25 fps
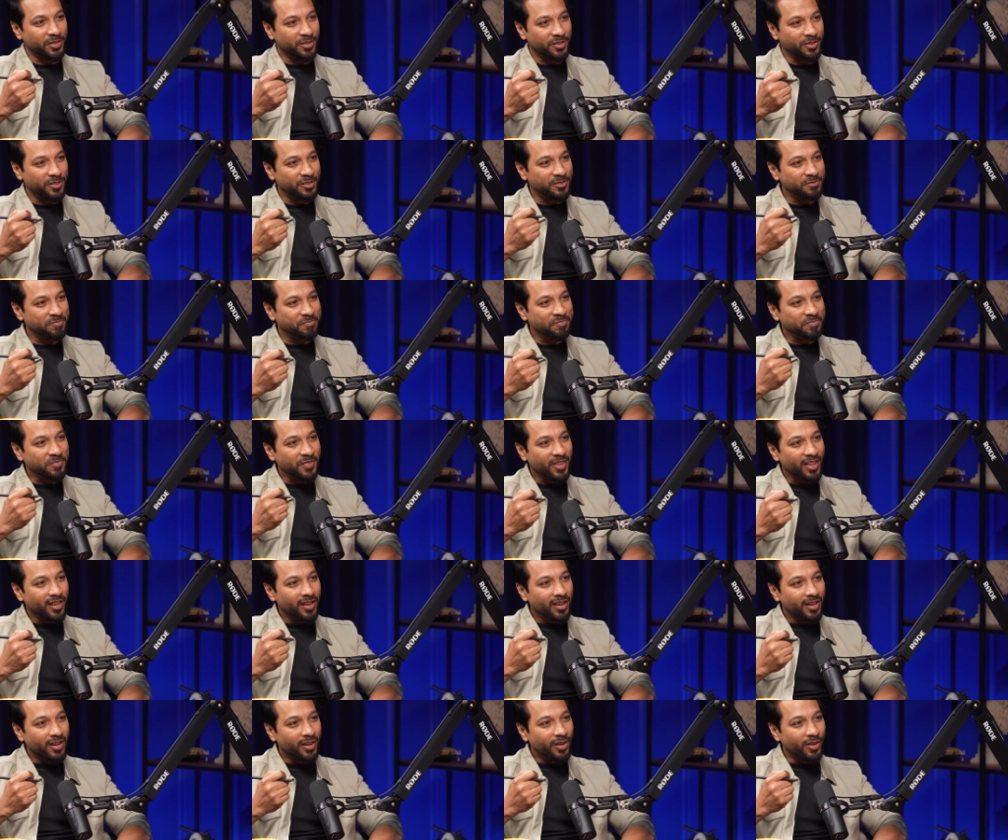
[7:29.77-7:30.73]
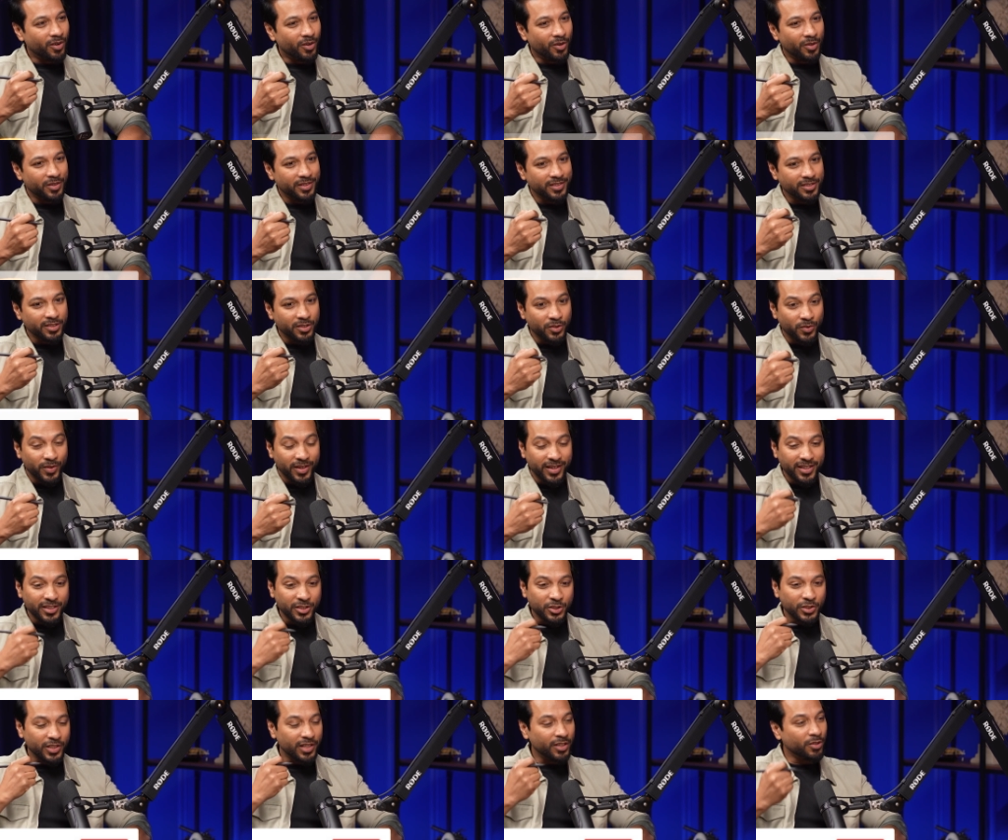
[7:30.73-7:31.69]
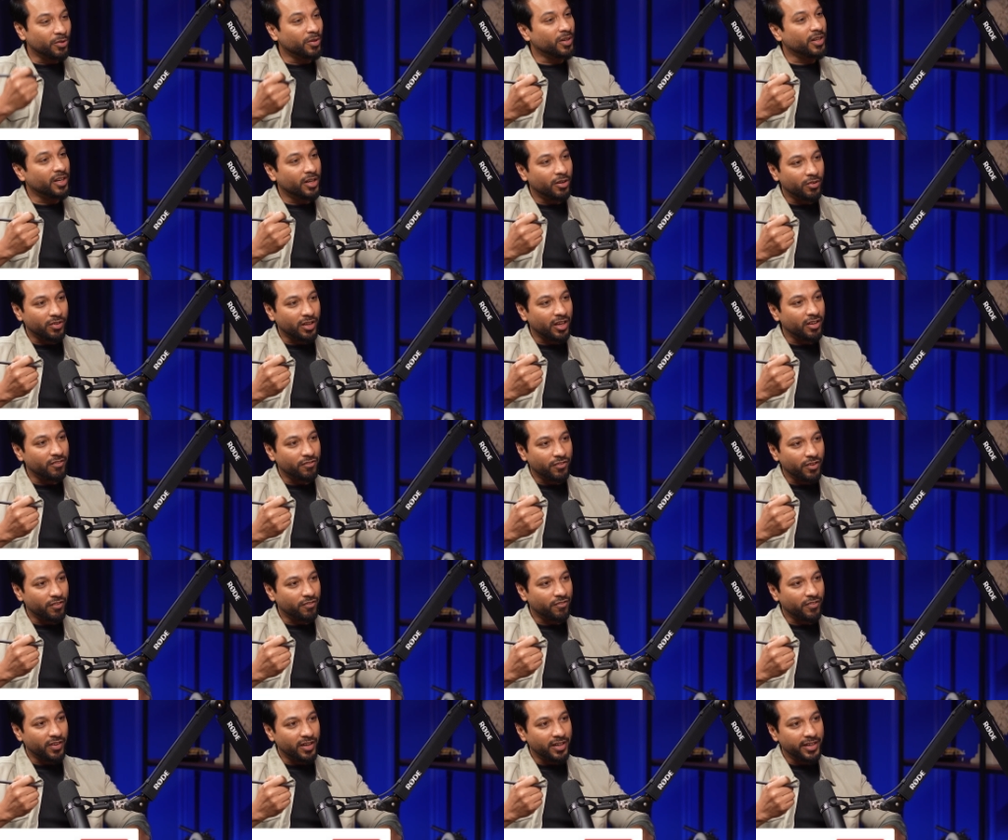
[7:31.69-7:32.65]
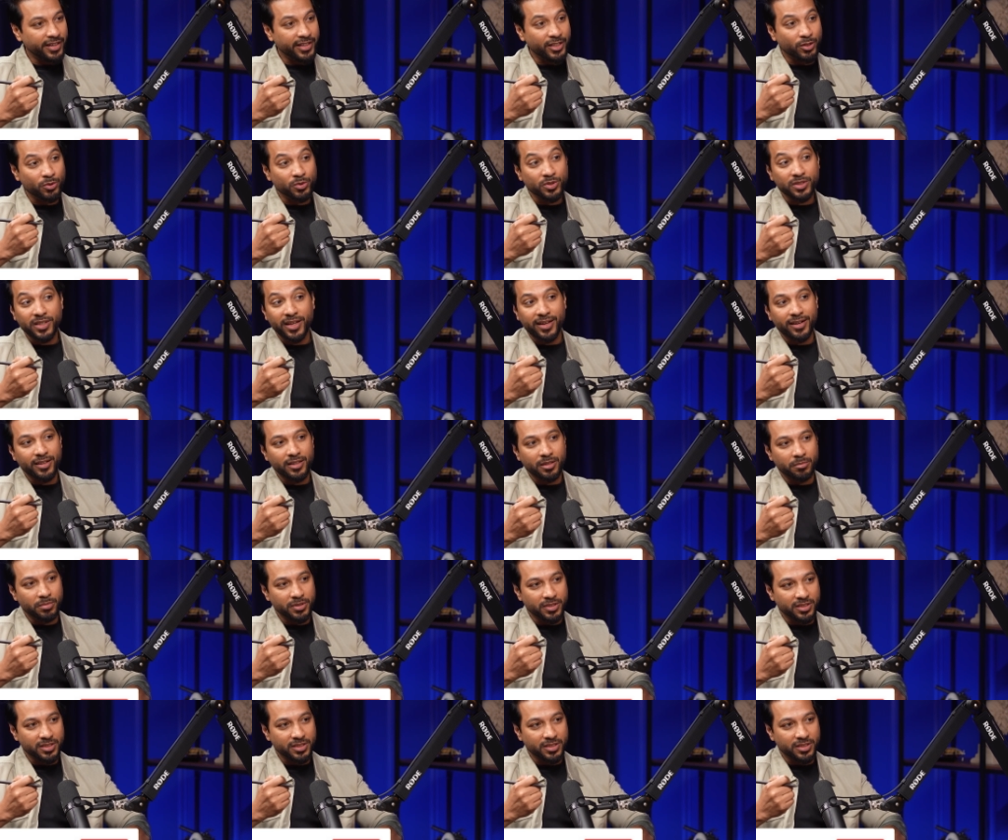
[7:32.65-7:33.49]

or is he really genuinely looking for funding to scale the